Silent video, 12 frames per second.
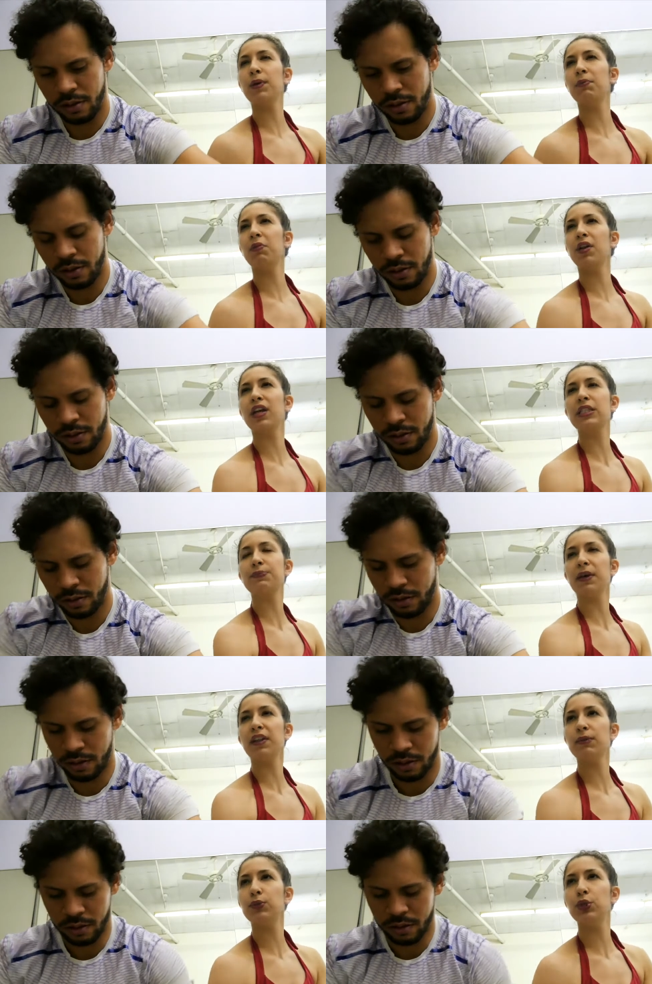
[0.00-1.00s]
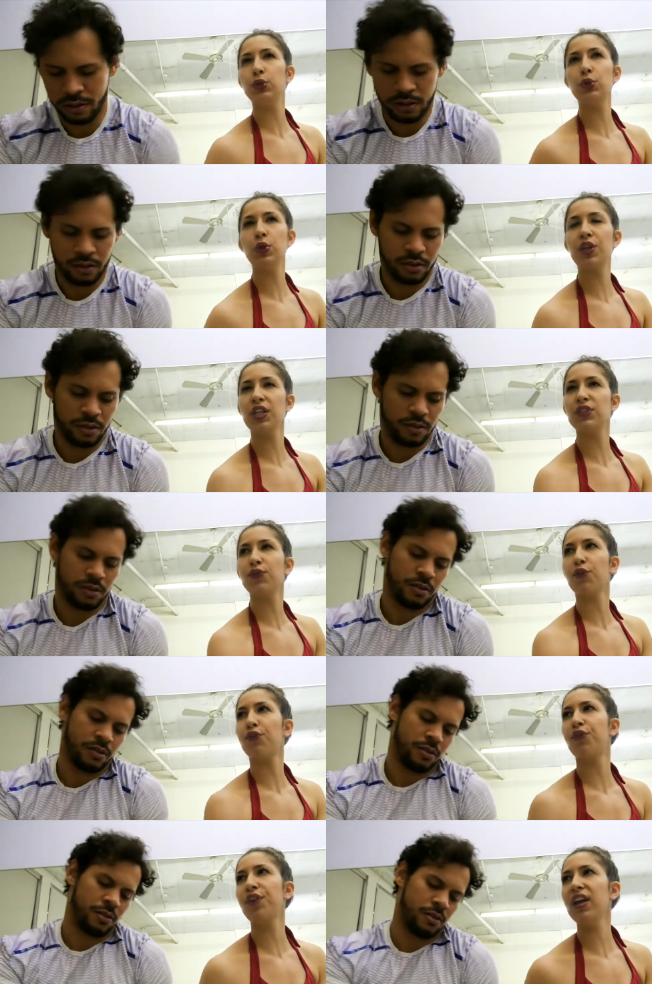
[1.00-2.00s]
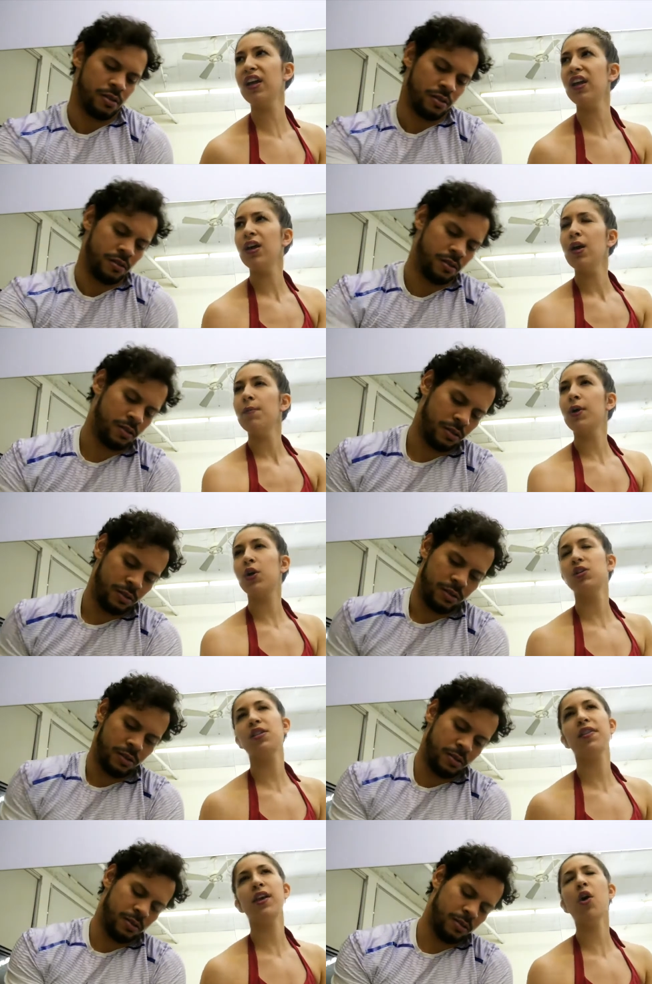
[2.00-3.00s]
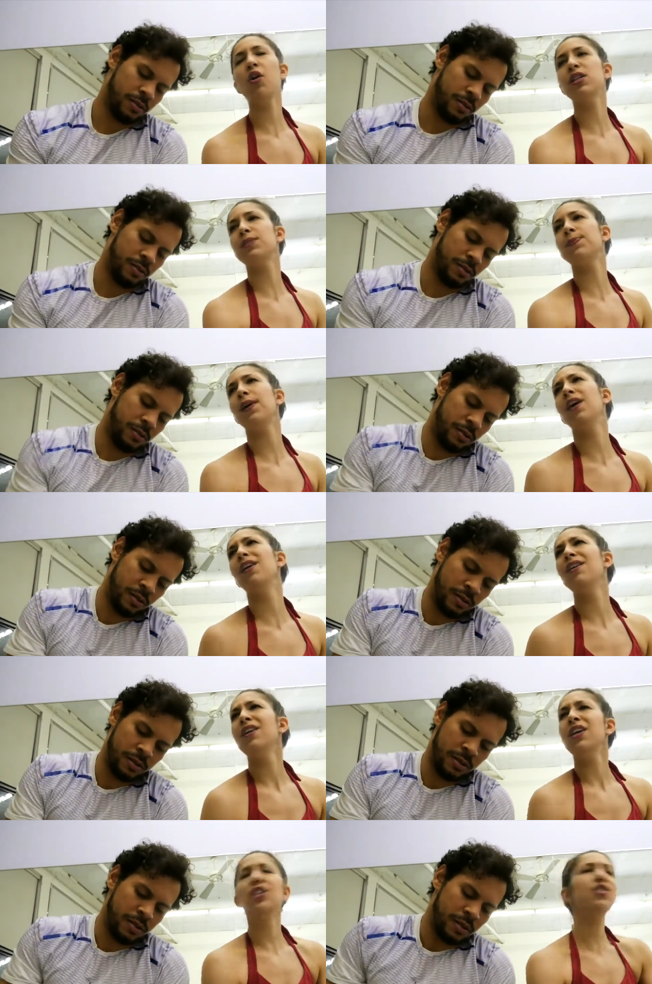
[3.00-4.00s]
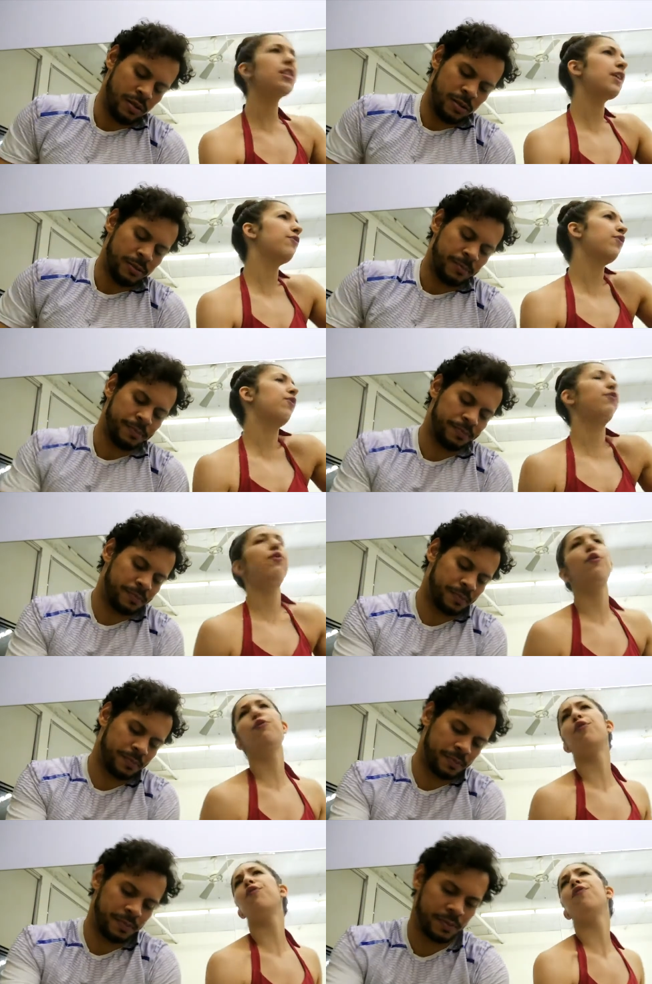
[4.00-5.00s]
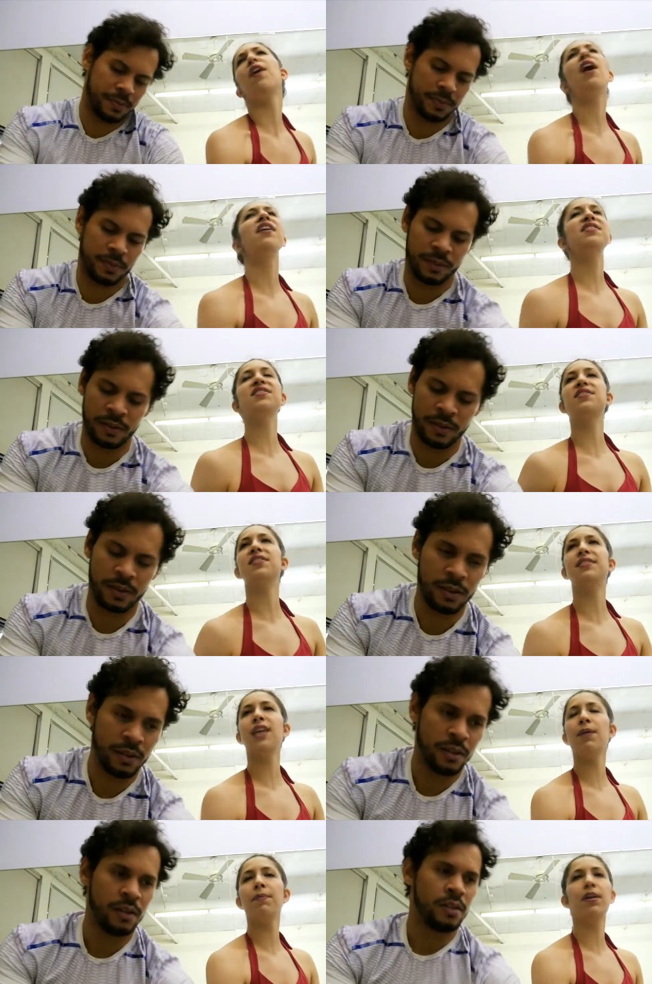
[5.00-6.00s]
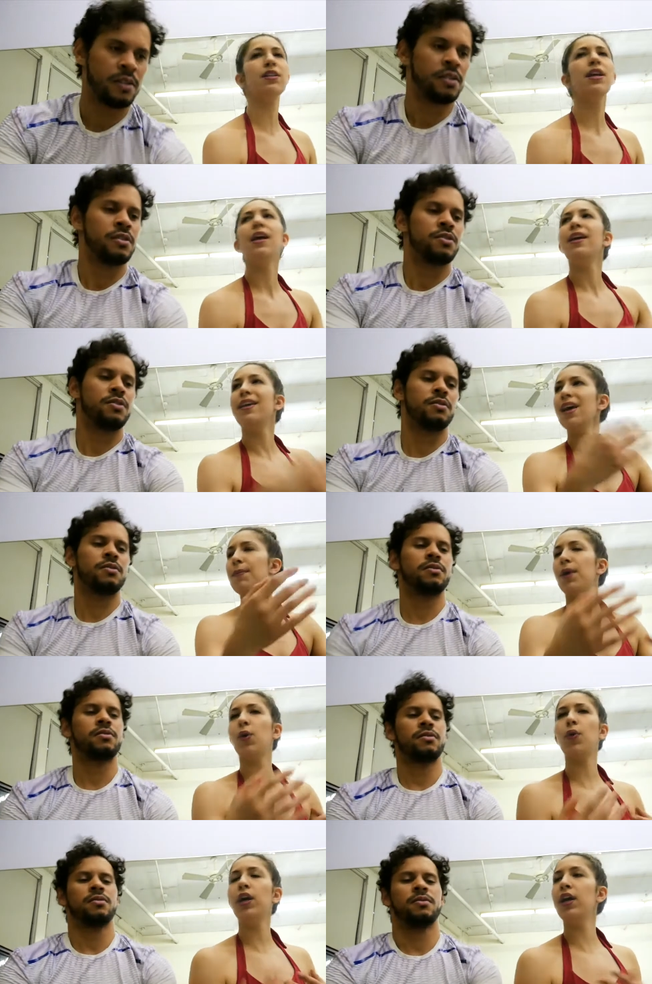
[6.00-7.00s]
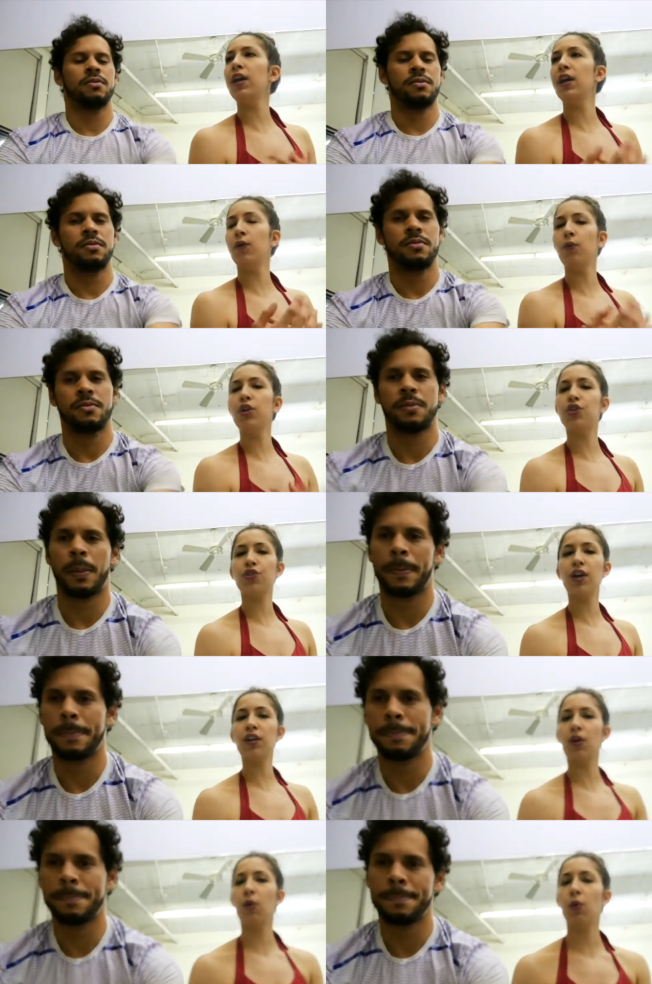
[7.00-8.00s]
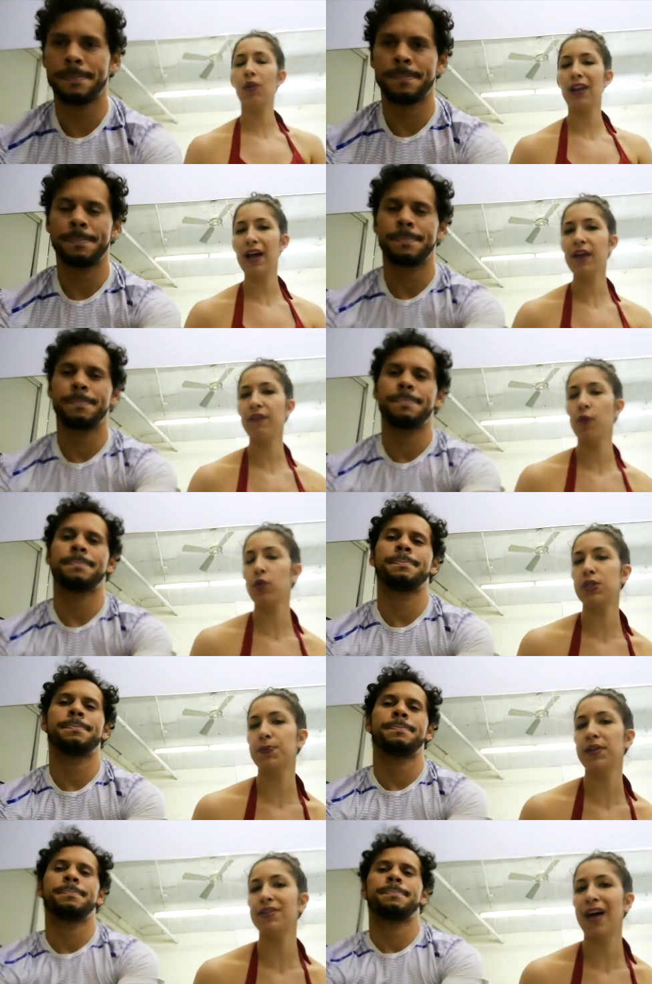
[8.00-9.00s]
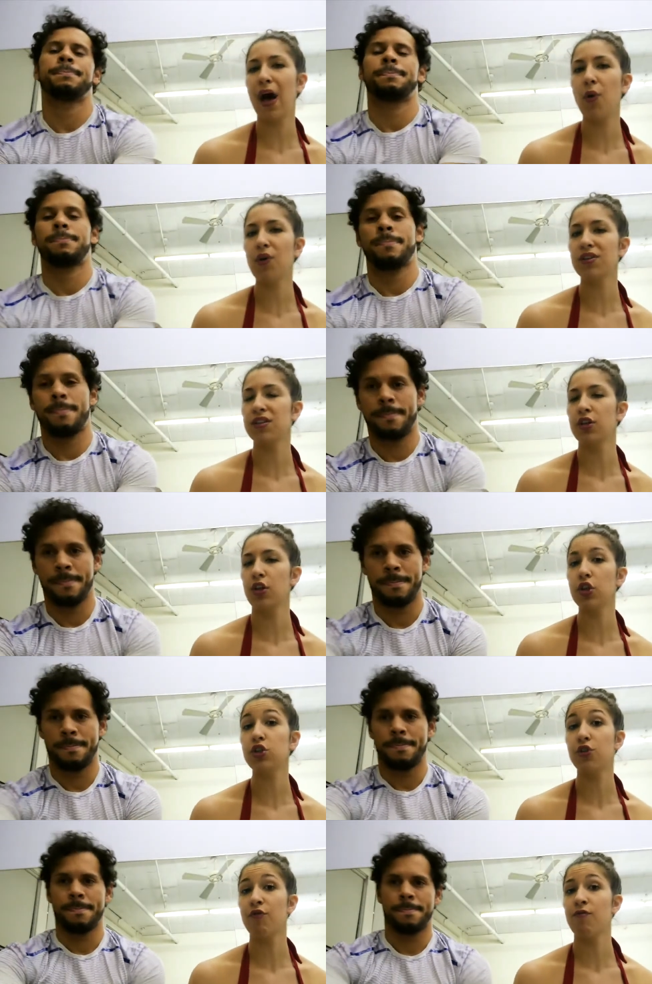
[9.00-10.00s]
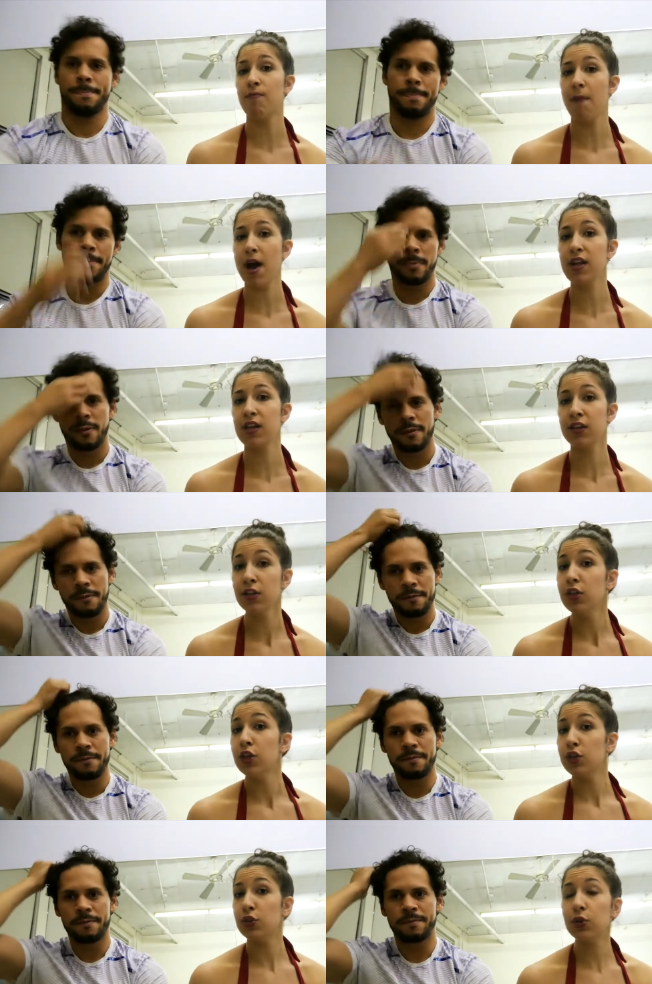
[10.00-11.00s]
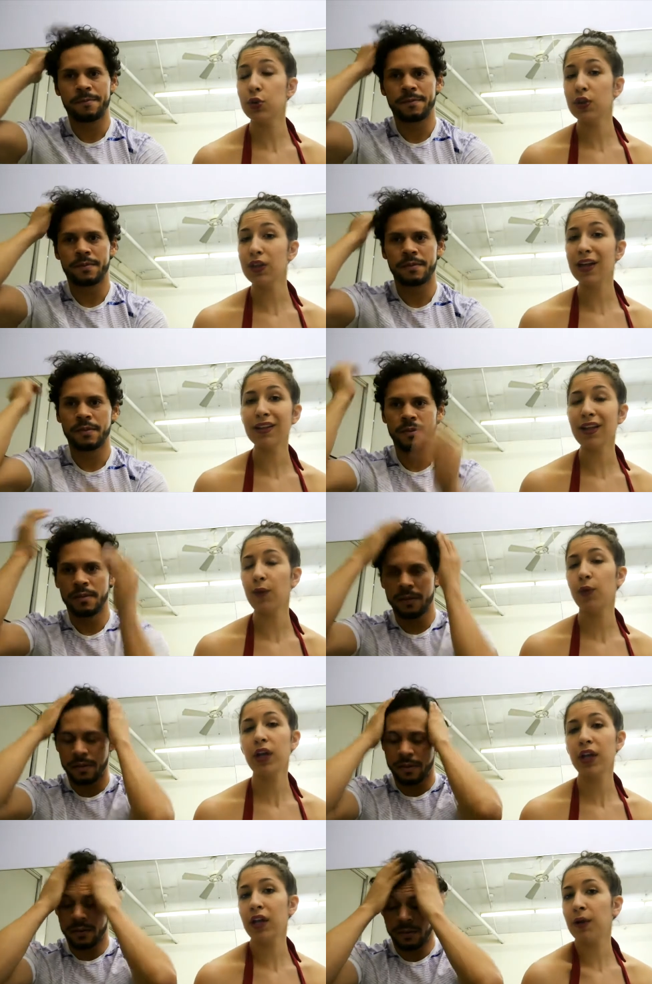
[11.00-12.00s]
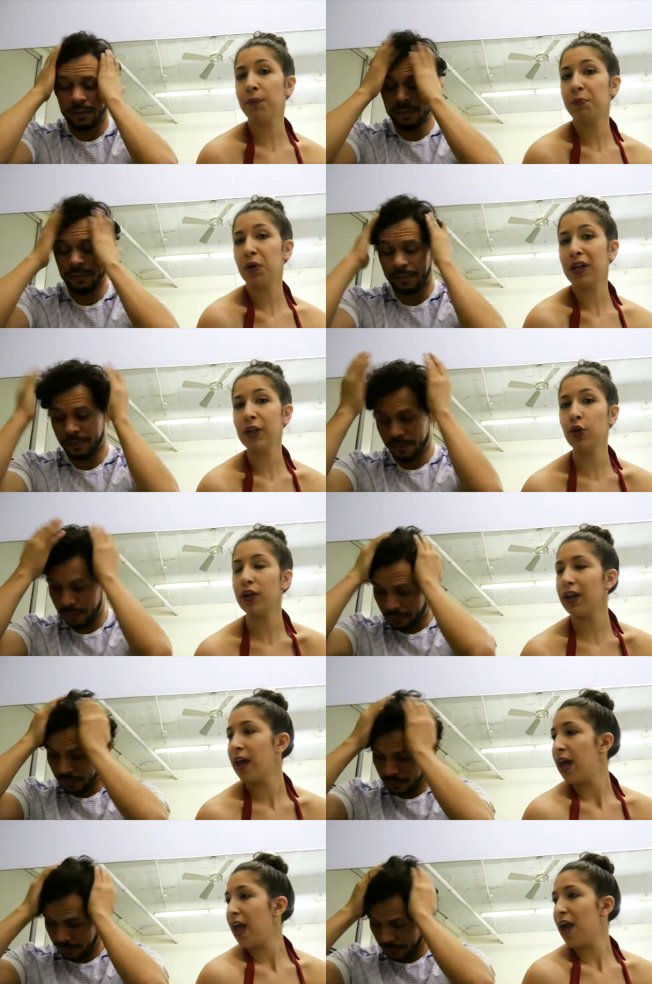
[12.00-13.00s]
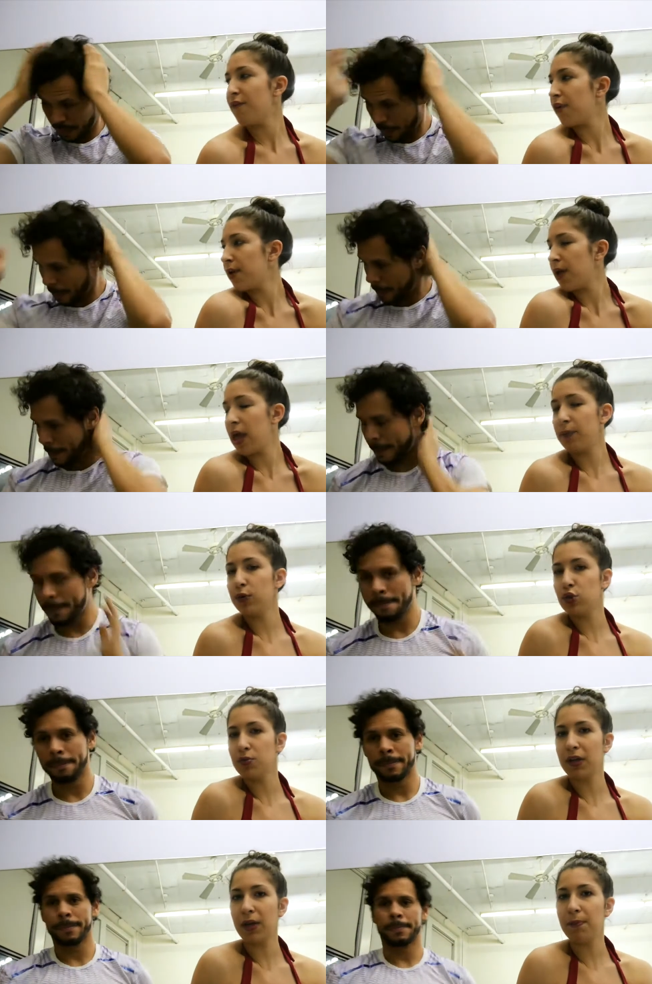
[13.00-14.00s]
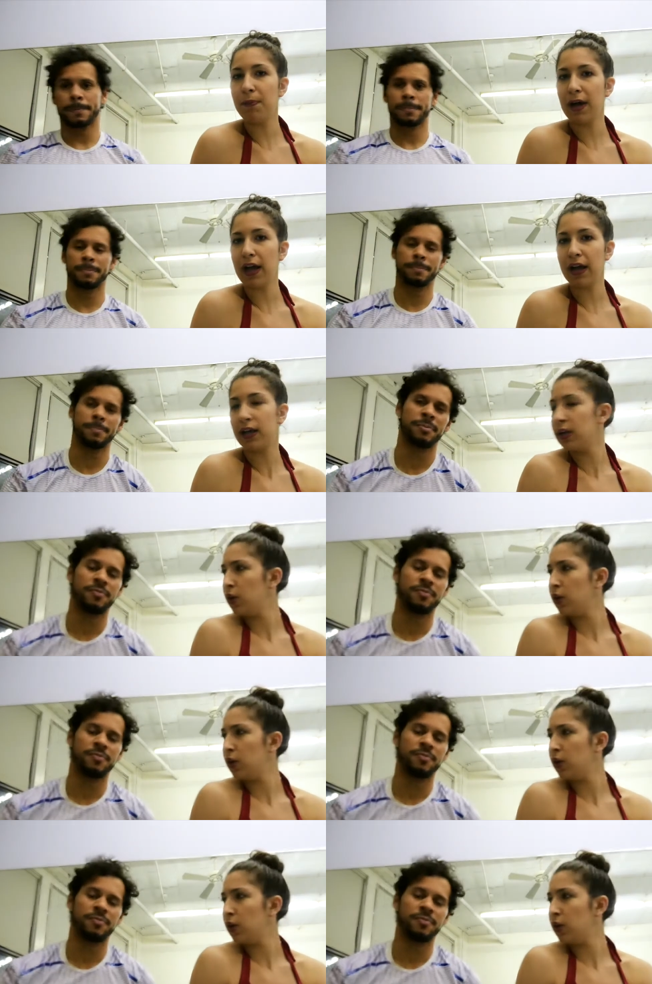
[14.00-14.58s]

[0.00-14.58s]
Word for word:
Speaker 1: people expect them to do things for free because they think, oh, it's uh, it's just like for, for, for fun, it's entertainment. Yeah, but we we train our whole life and we spend hours and lots of money to do that, and we are probably not ever able to make it back